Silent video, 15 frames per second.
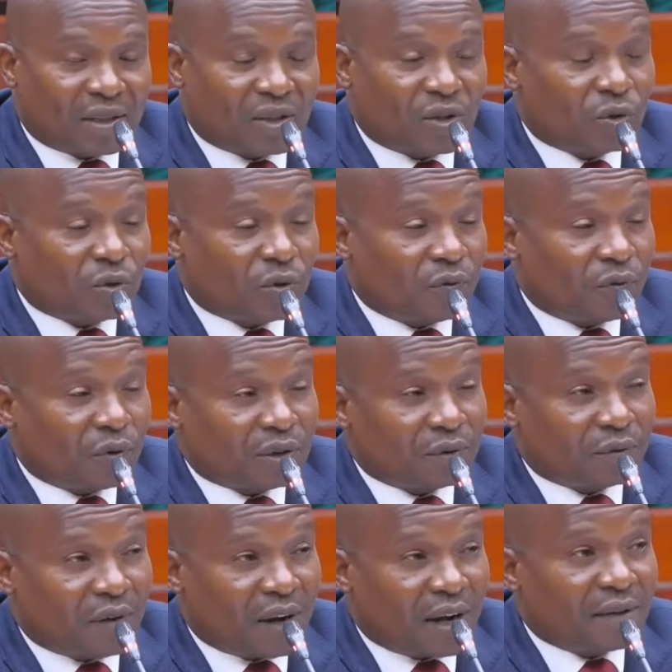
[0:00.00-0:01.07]
Article
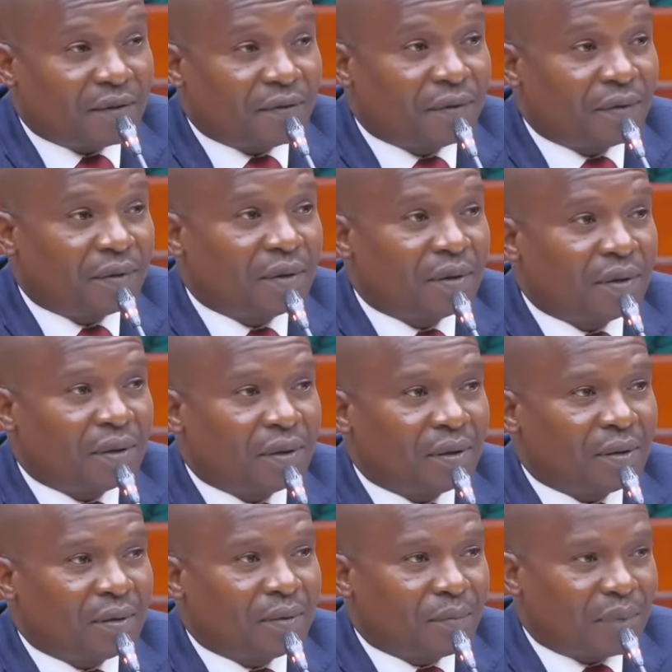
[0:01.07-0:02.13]
245,
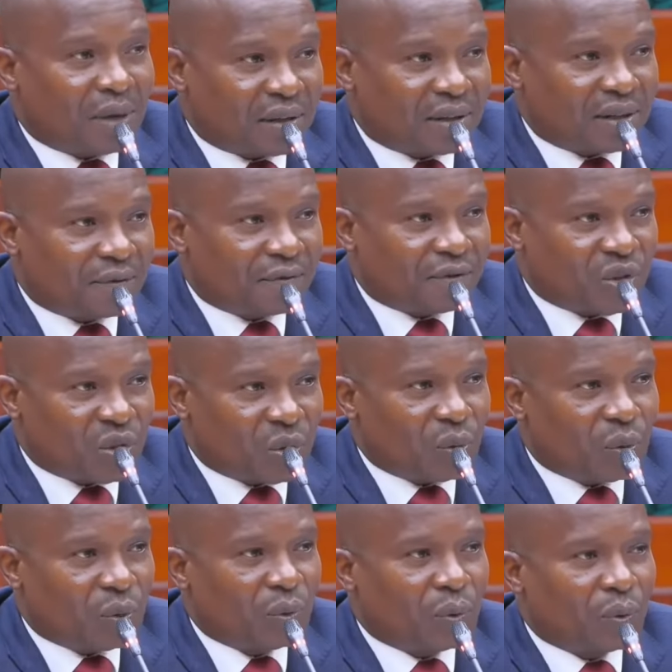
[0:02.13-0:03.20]
paragraph
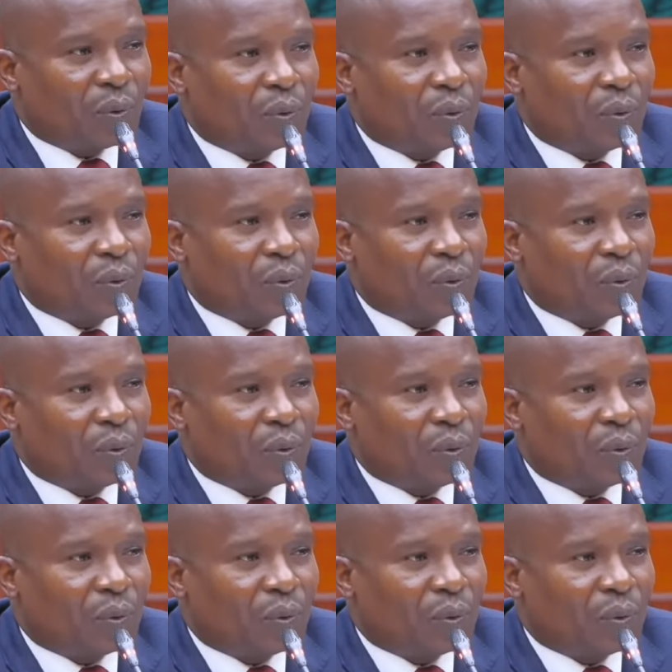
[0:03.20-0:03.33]
2.